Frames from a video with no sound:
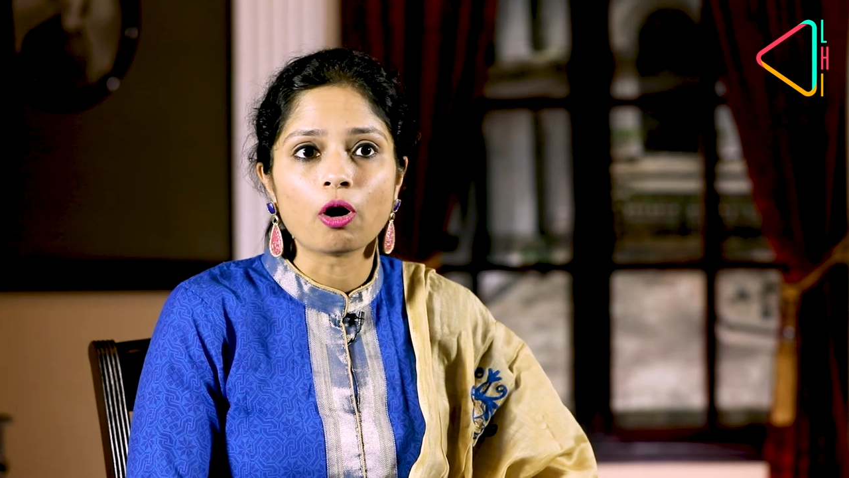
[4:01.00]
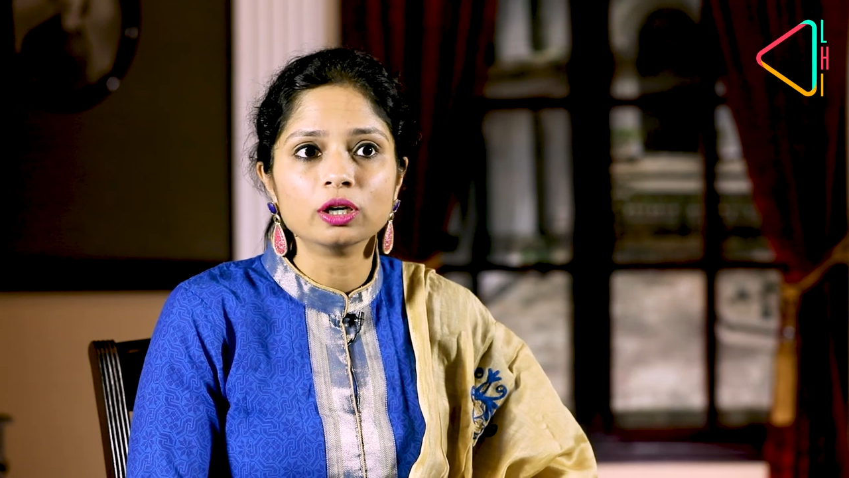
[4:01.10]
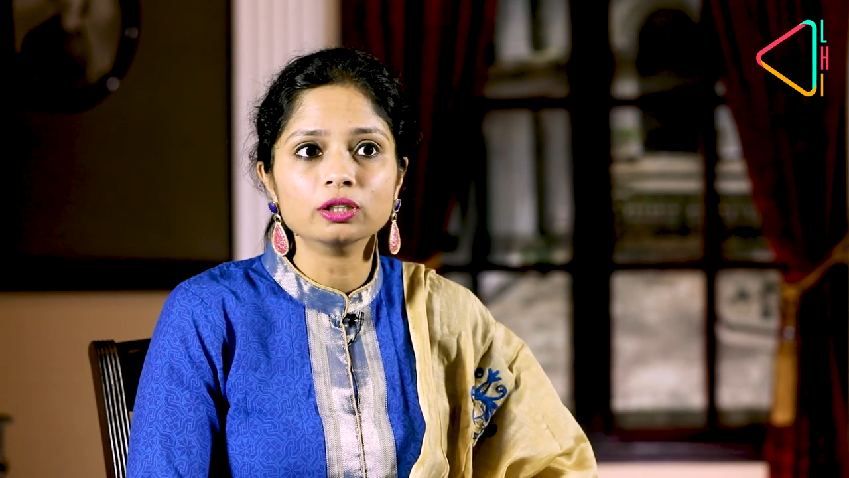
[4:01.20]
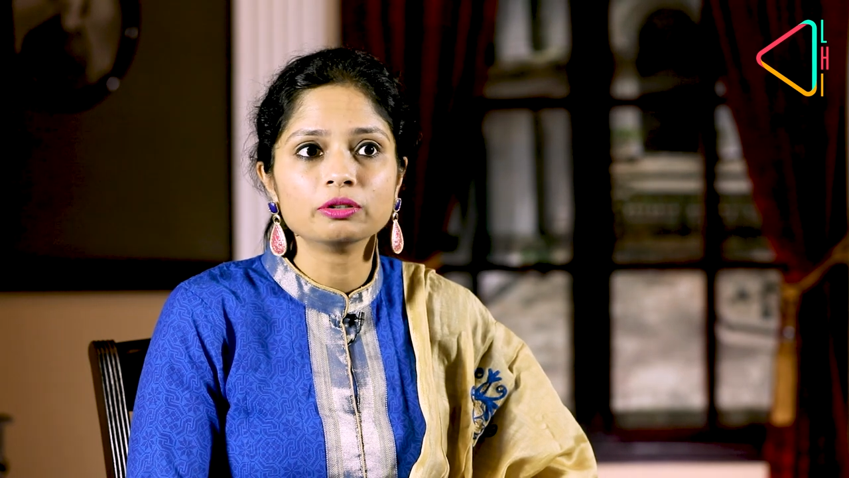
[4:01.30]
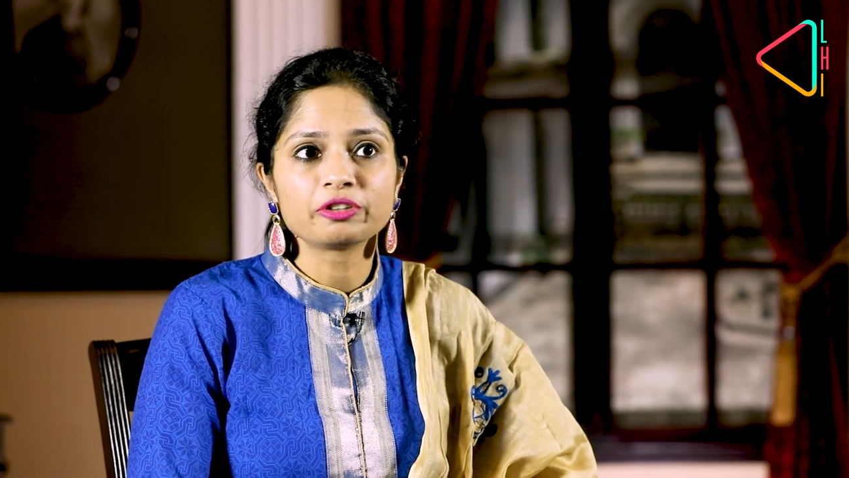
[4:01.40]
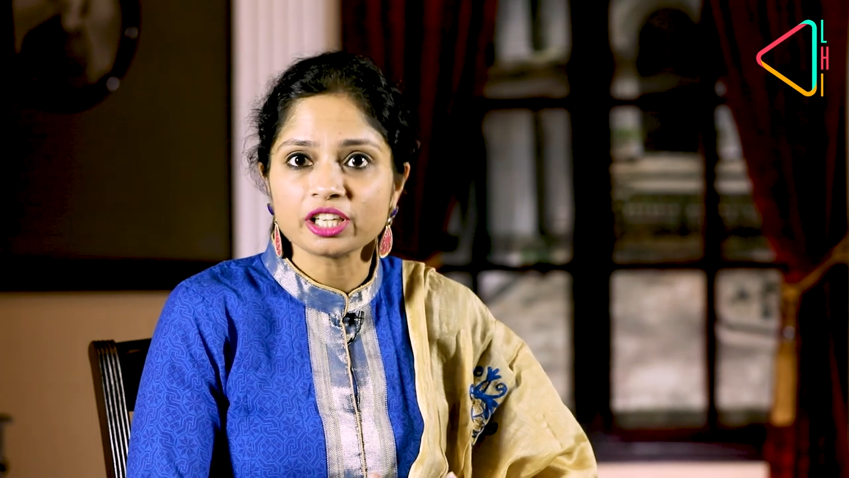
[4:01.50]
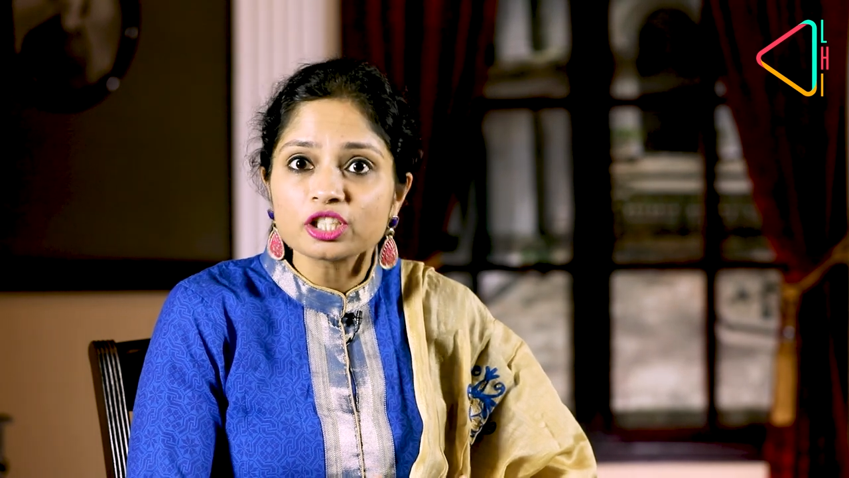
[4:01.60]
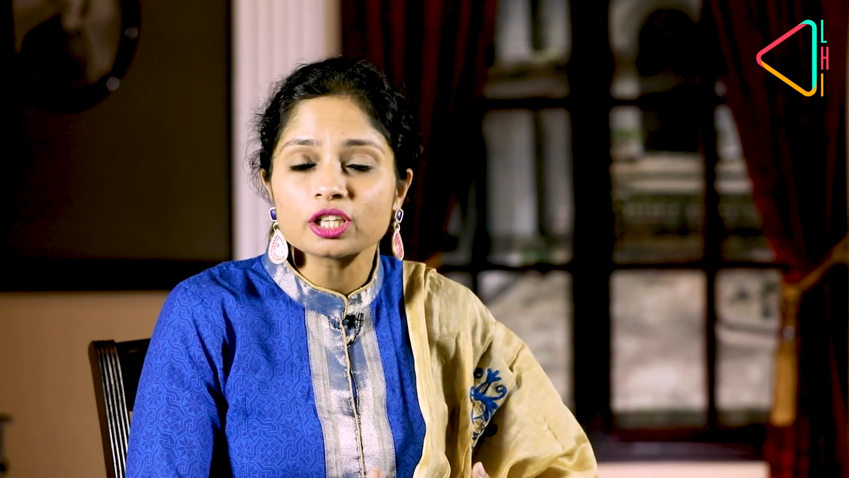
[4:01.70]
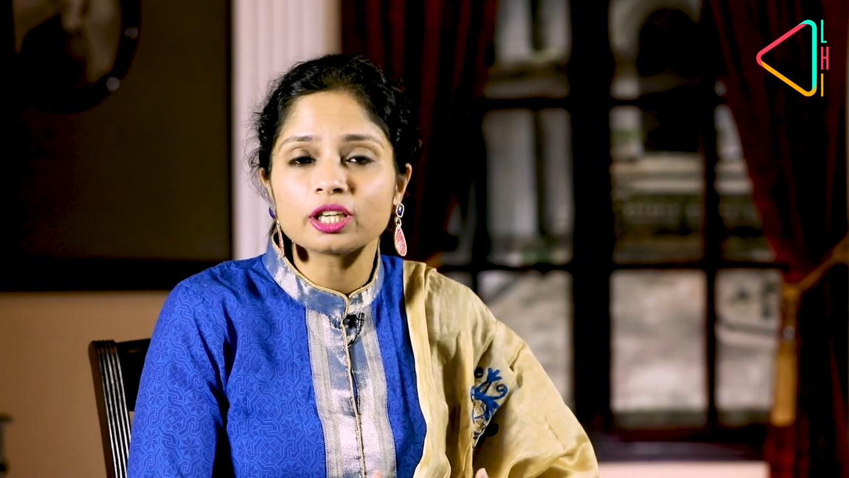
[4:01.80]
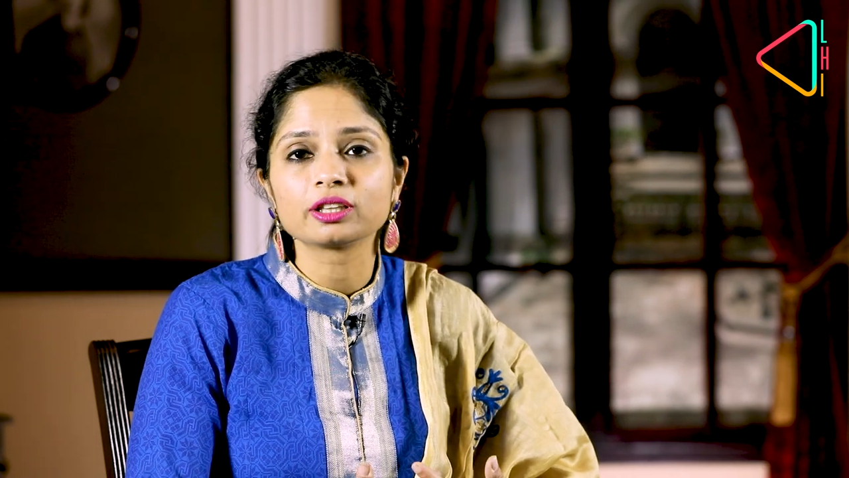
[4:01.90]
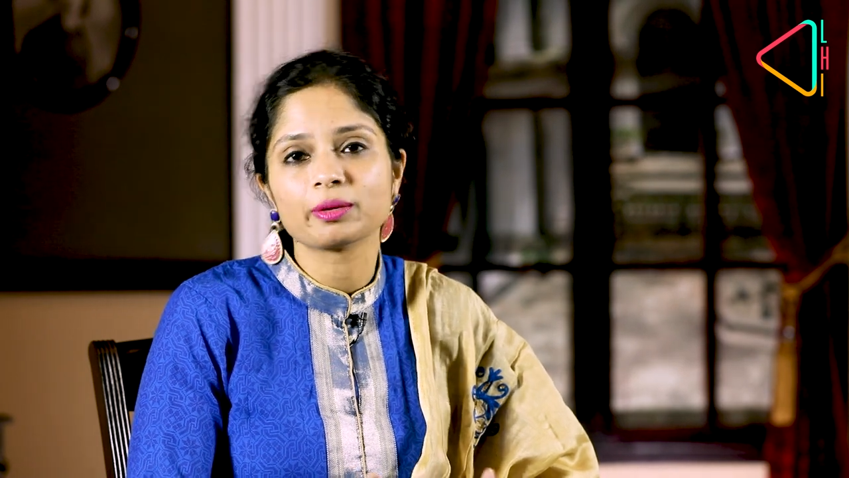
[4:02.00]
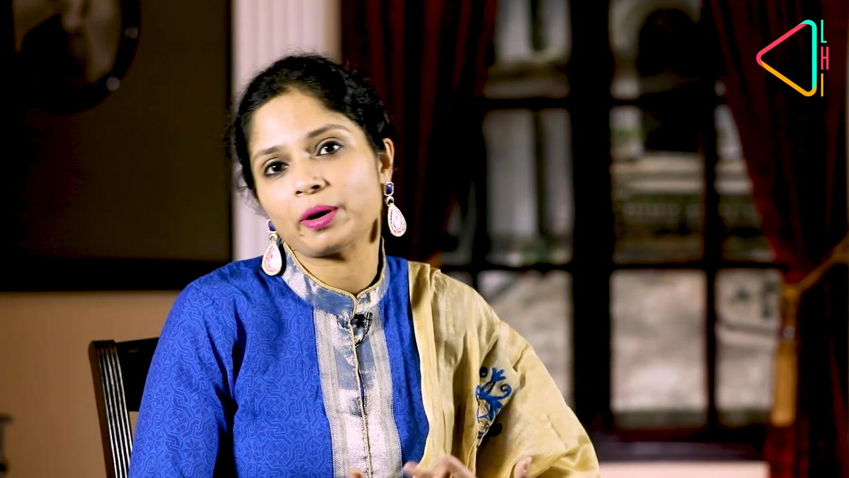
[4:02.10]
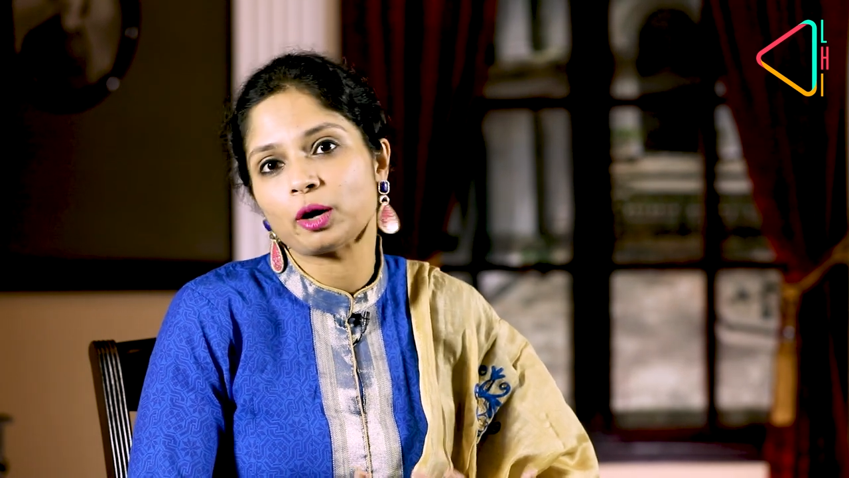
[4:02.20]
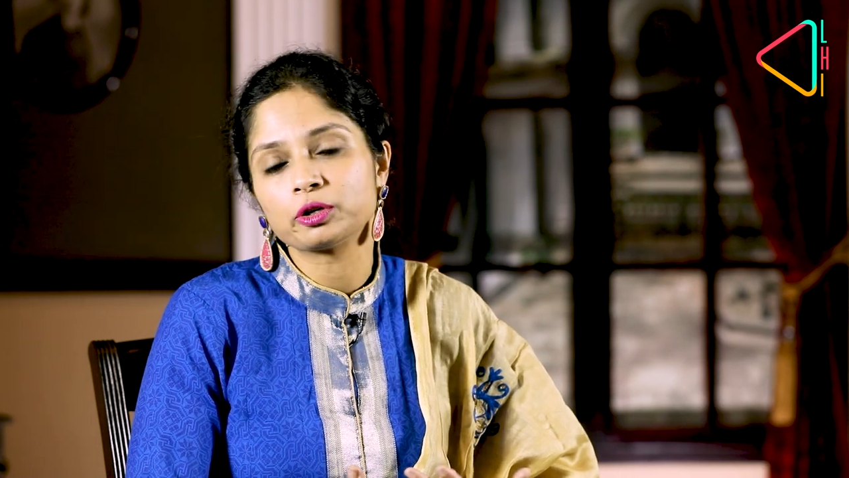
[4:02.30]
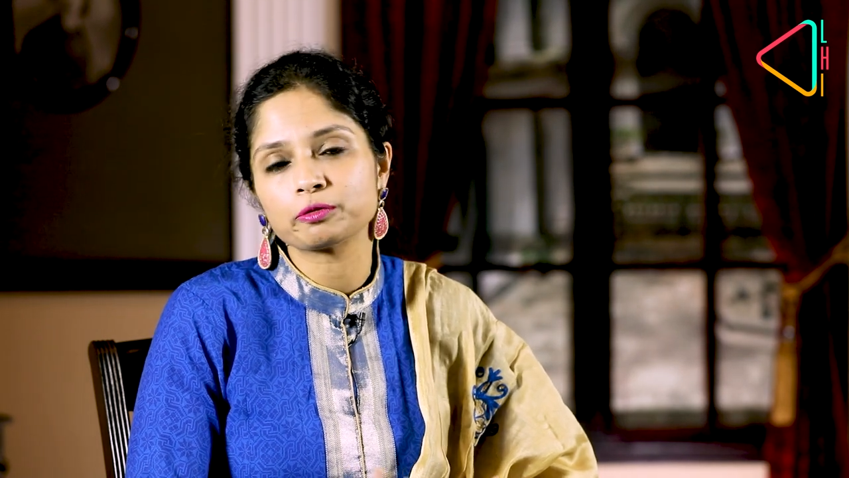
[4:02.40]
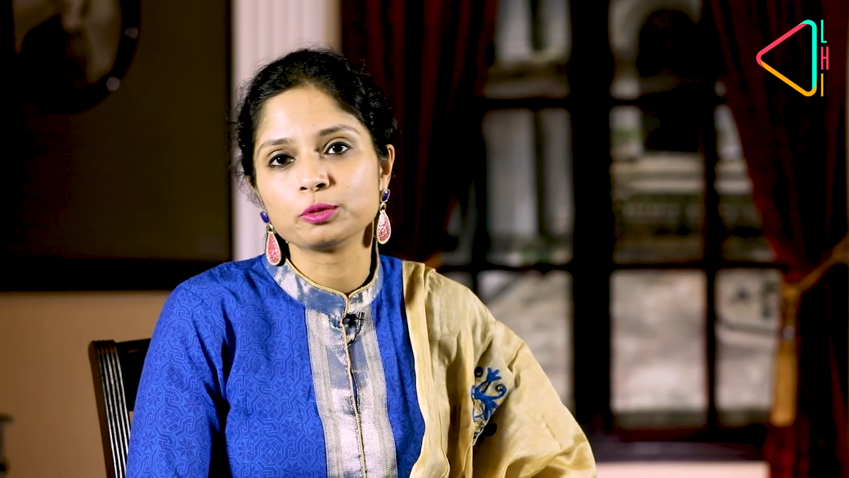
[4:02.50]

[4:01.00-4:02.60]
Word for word: on reaching the power of